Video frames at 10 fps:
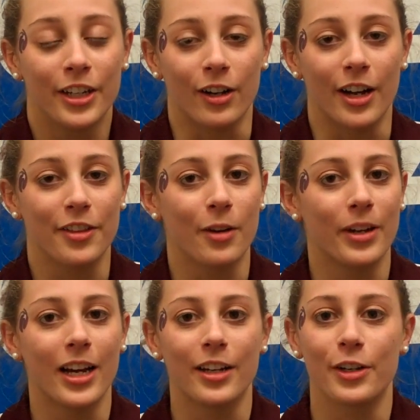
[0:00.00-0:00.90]
You know, I thought
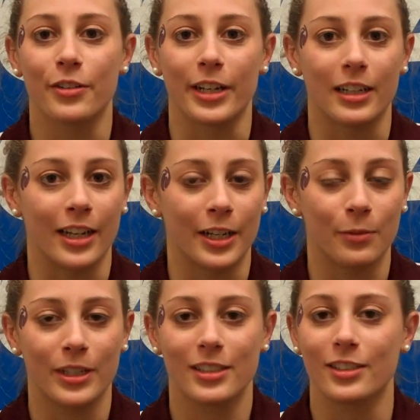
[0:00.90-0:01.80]
we had a great
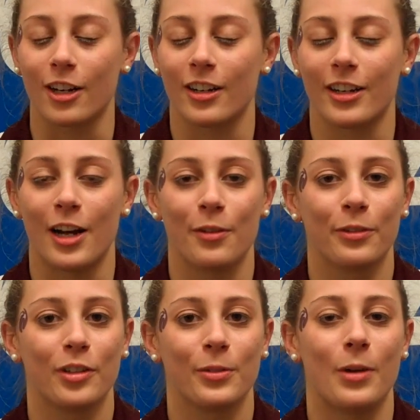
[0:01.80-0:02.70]
night. We started out
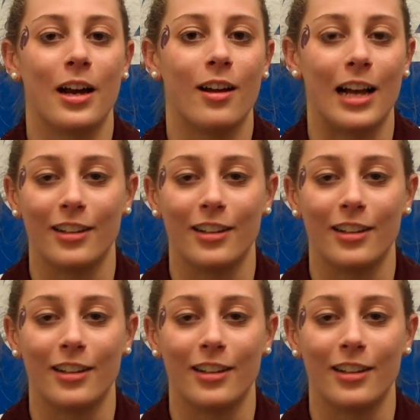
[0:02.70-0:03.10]
really well.